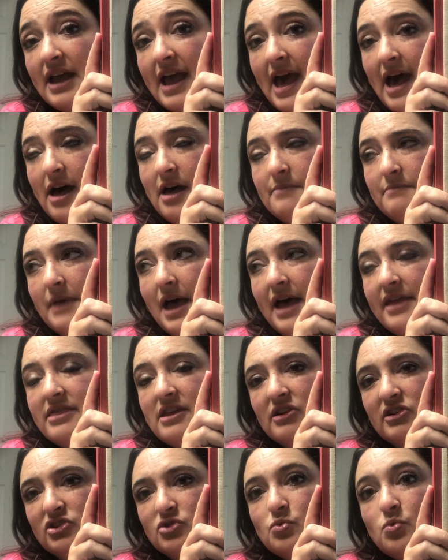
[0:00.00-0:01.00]
and
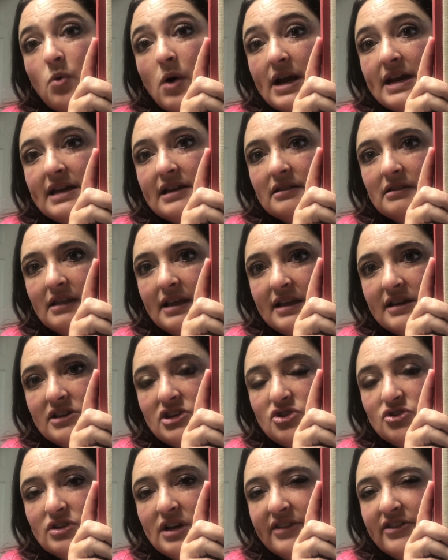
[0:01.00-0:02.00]
there's one in Layton, Utah.